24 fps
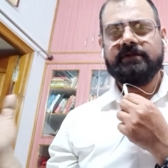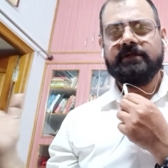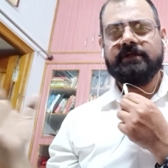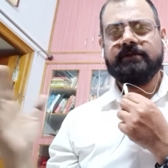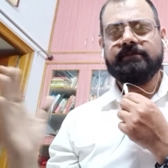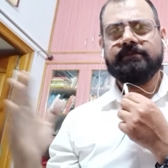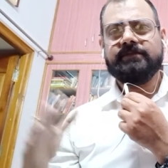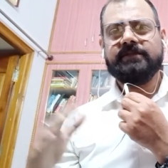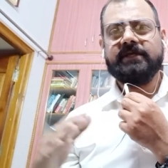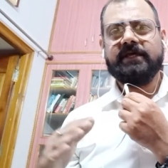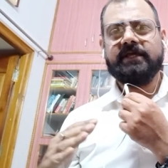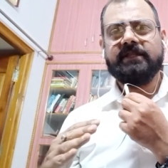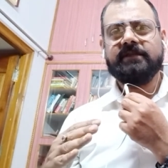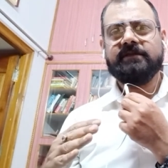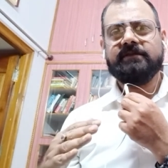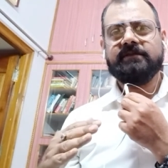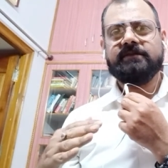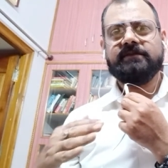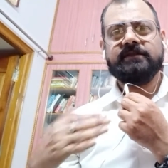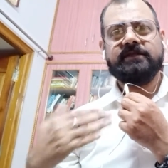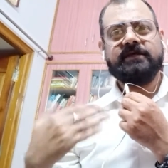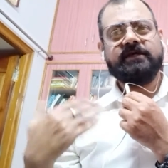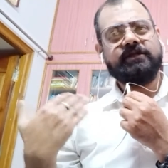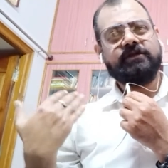If
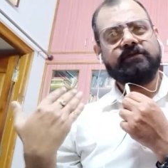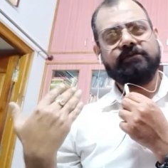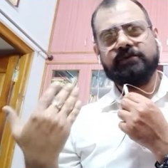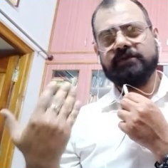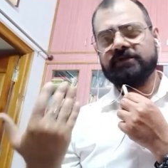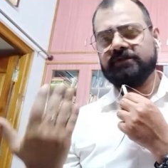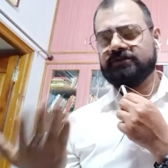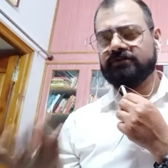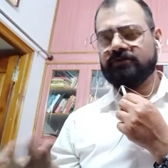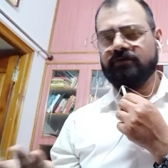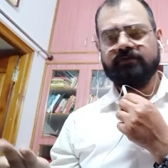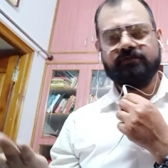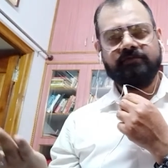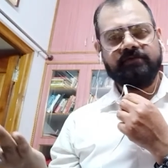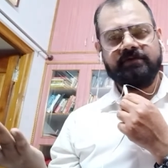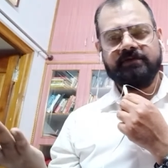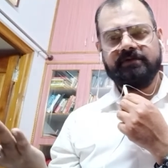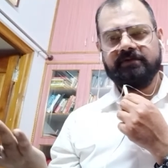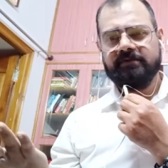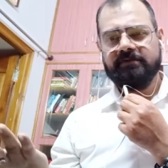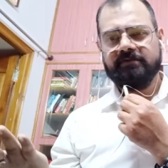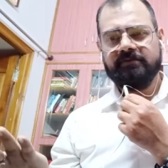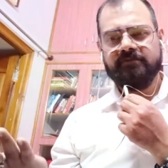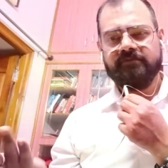then the honeymoon is
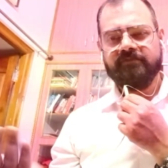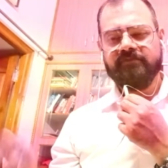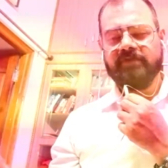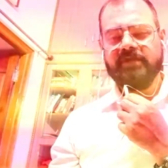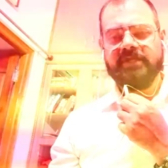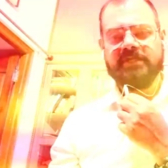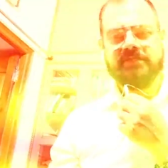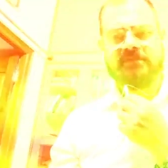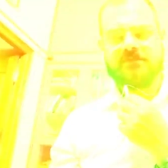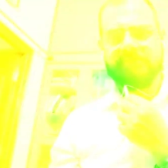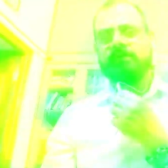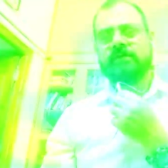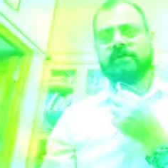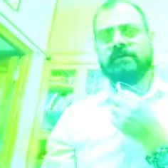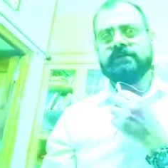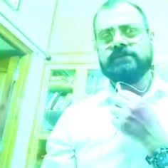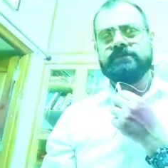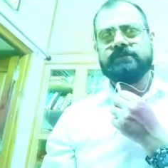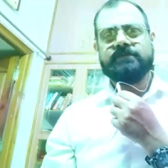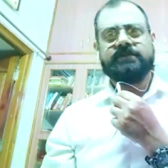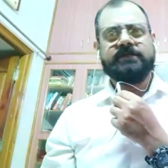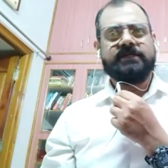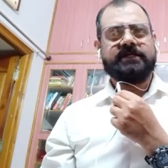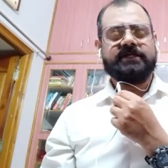over, fine.
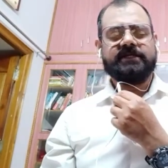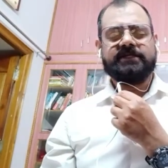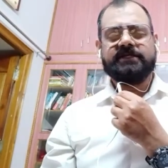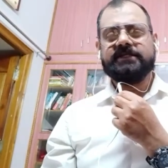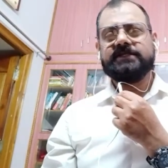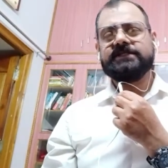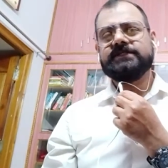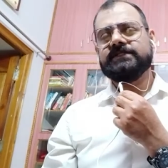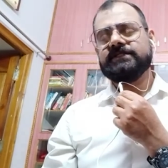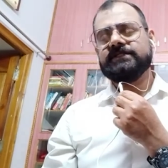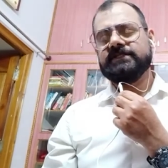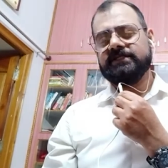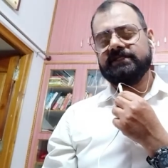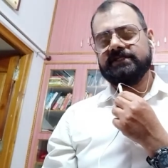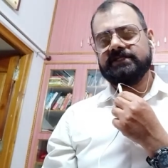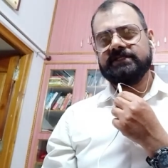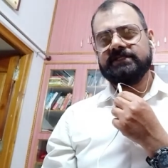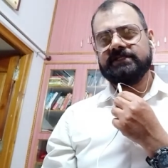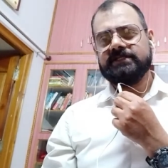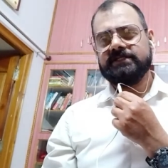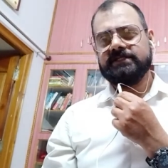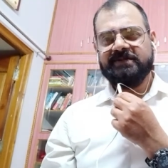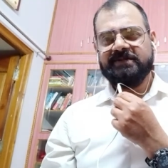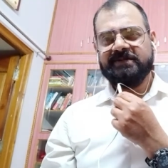So take it
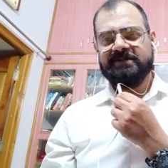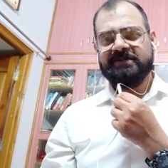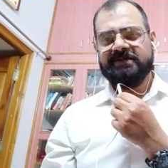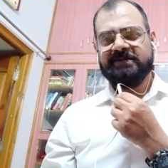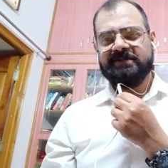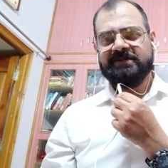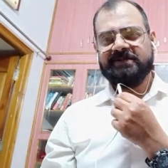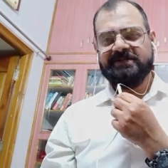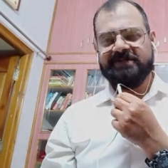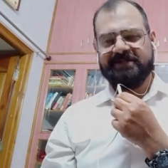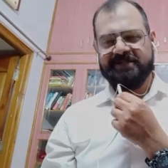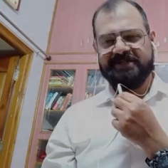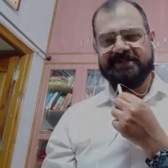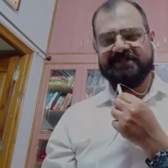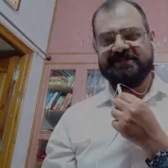easy. Take it